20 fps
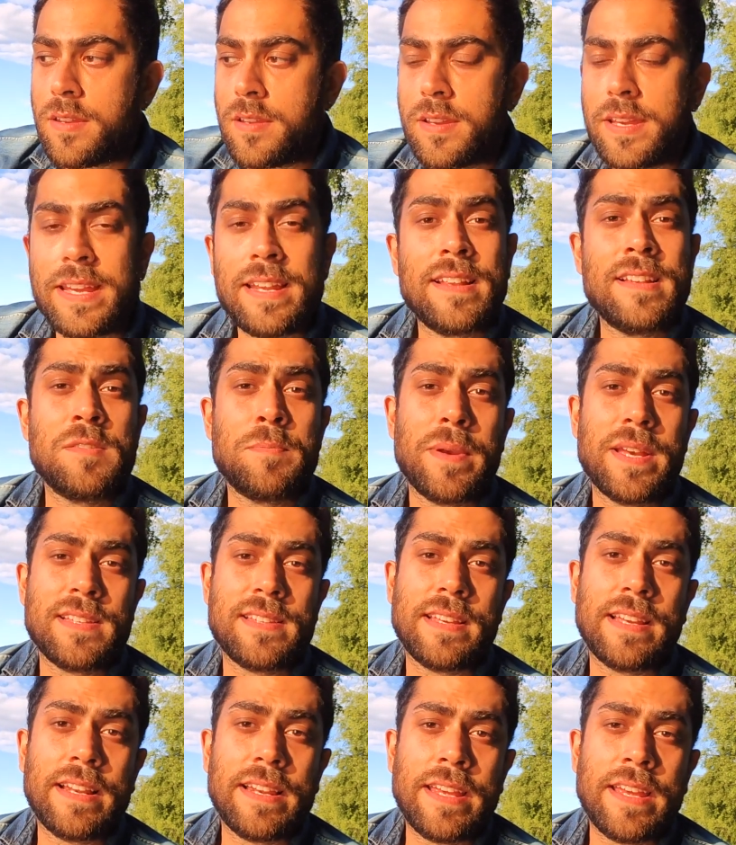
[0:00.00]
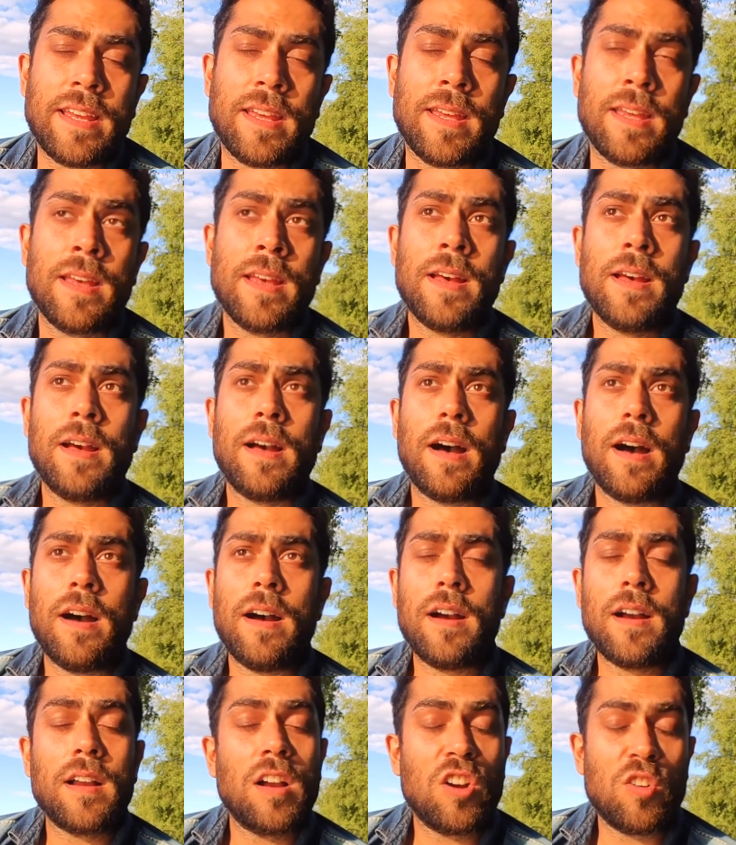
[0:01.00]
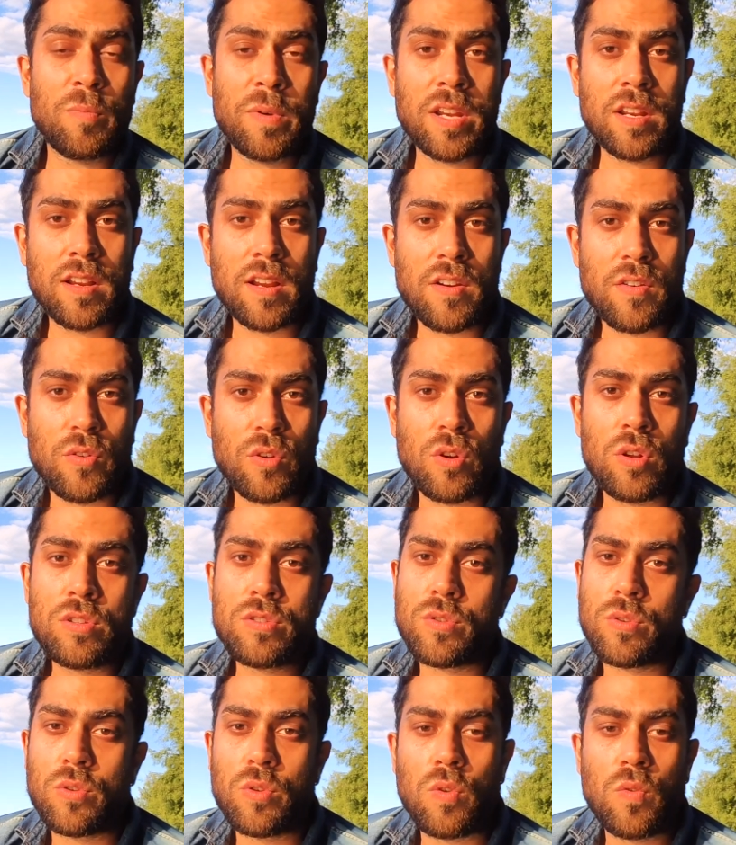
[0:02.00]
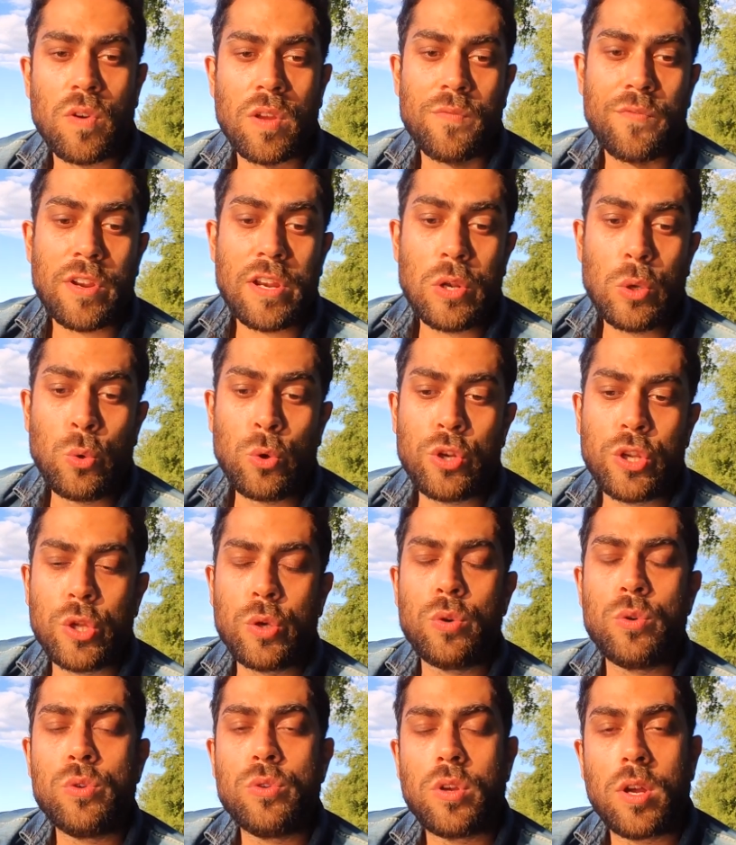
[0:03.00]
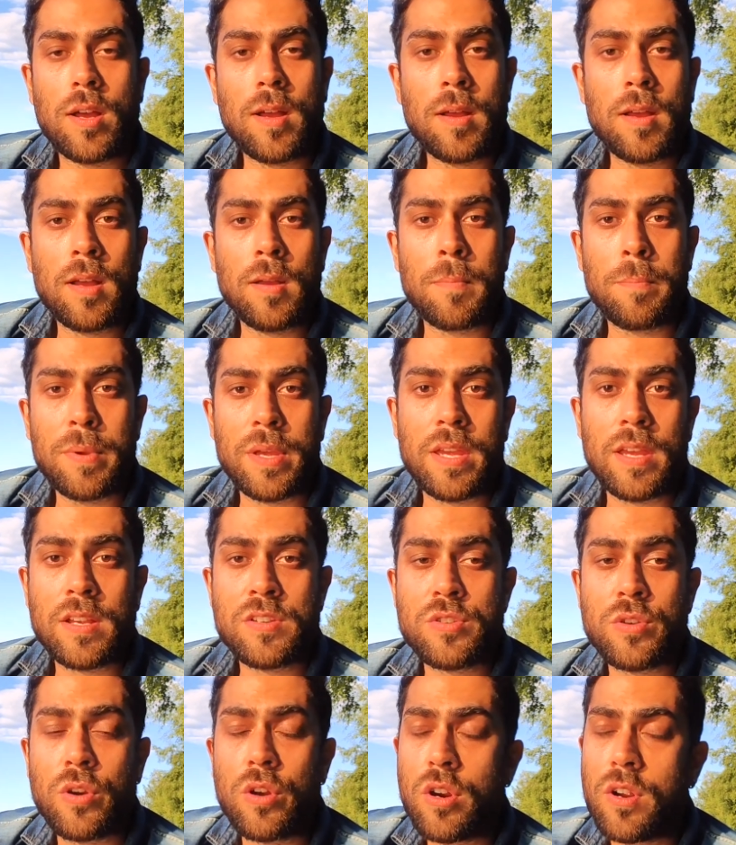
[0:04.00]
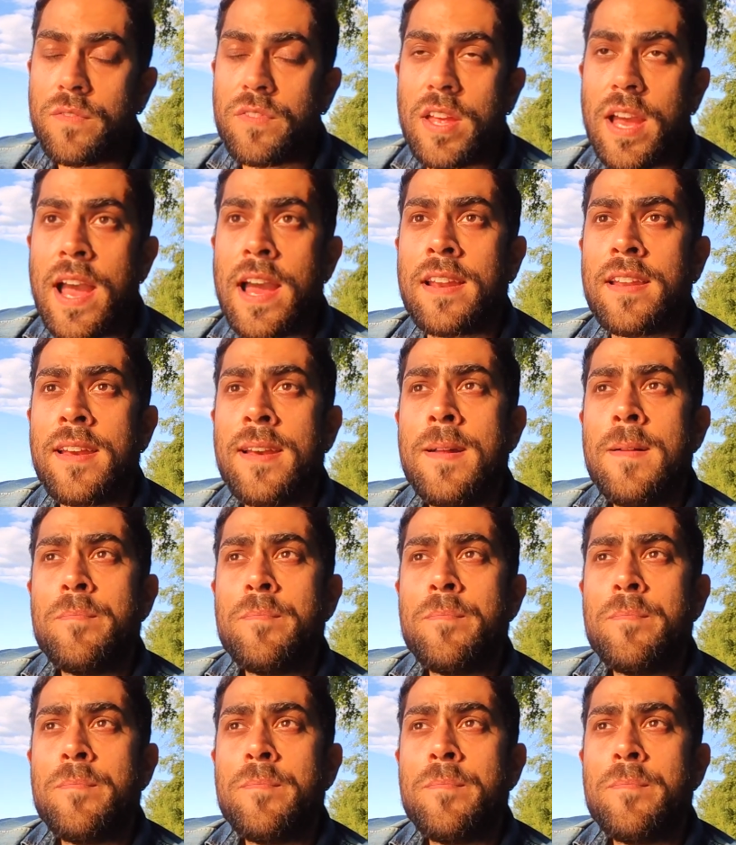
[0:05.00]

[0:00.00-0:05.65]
It is basically government control, so no one will loot you, be assured of that.